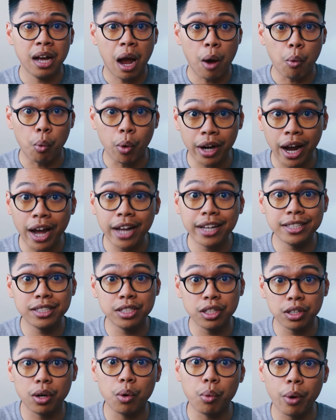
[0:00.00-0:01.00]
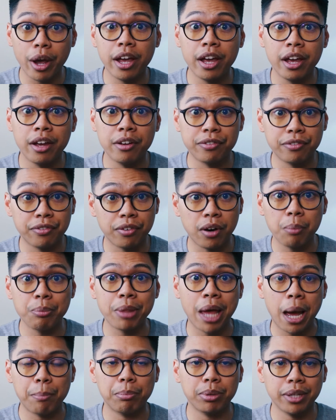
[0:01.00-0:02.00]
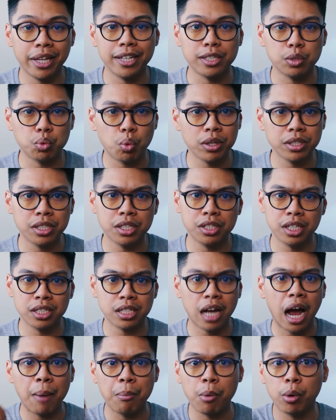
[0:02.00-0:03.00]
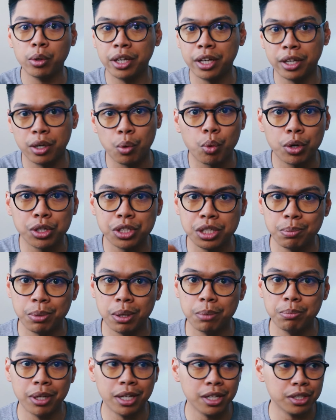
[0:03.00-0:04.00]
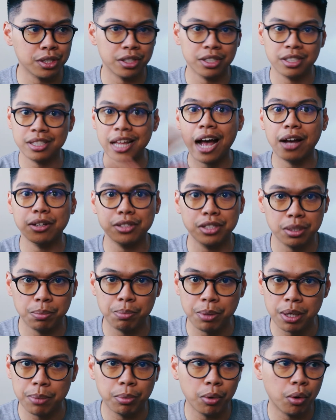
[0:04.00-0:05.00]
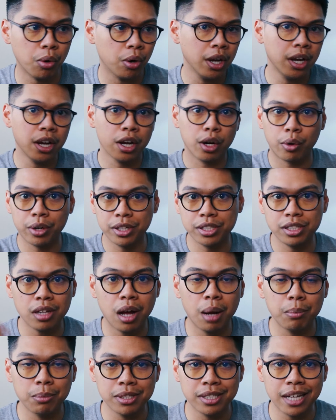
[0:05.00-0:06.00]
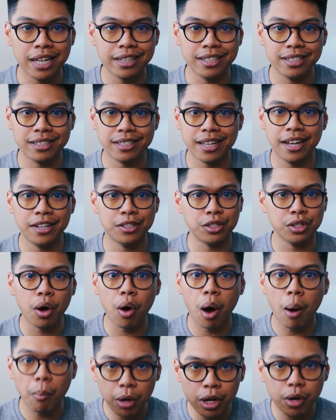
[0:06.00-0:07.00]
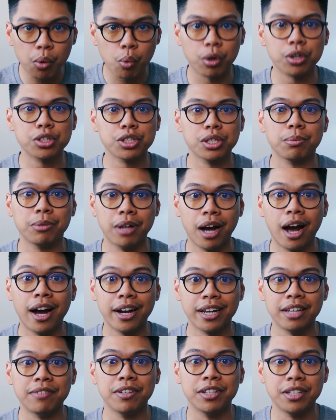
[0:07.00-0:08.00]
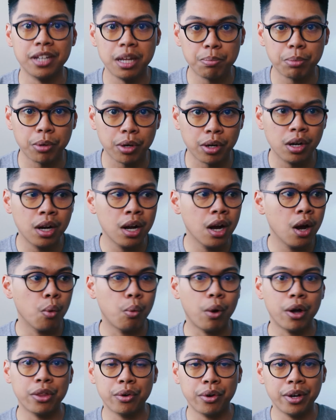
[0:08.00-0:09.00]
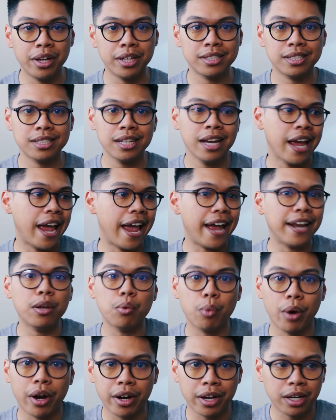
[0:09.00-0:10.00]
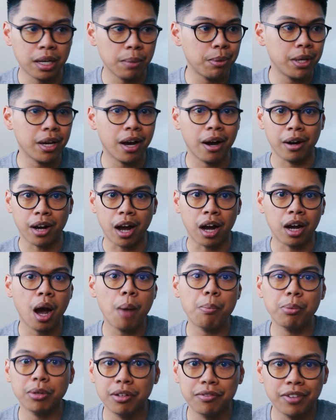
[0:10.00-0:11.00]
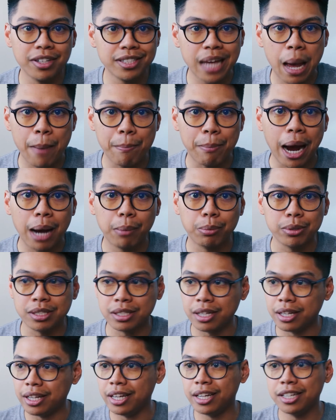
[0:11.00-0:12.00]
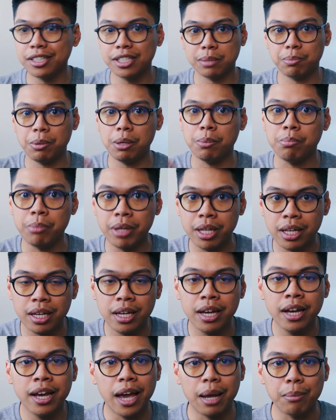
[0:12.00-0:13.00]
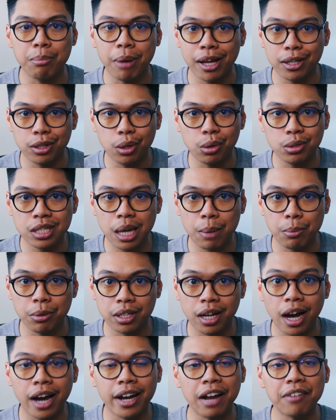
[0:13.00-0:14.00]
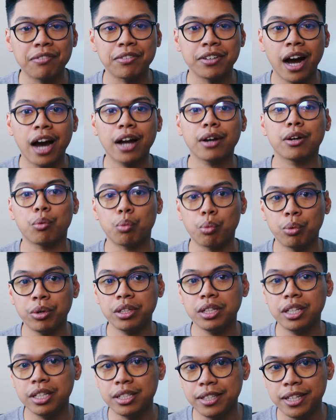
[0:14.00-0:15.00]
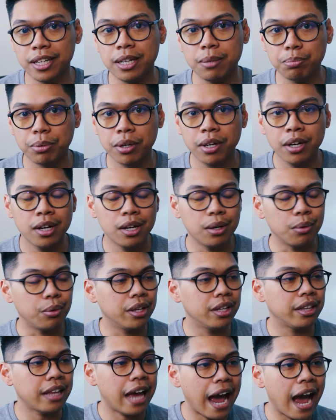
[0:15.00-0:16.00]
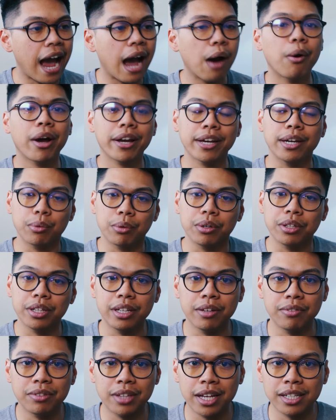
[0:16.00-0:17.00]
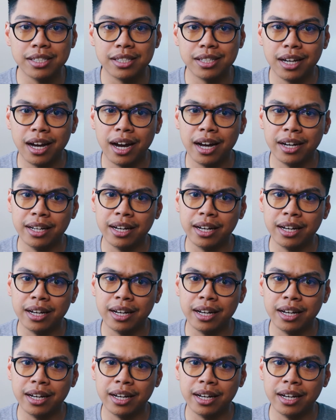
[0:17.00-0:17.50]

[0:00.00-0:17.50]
What I took away from that place wasn't just, "I'm only going to worship him because there's thousands of people. Chris Tomlin's at the stage." No, I'm going to worship God even deeper, whether it's anywhere. It could be a couple of us at Bible study. It could just be me and my alone time with God. I've gotten really deep with how I can really give thanks to God.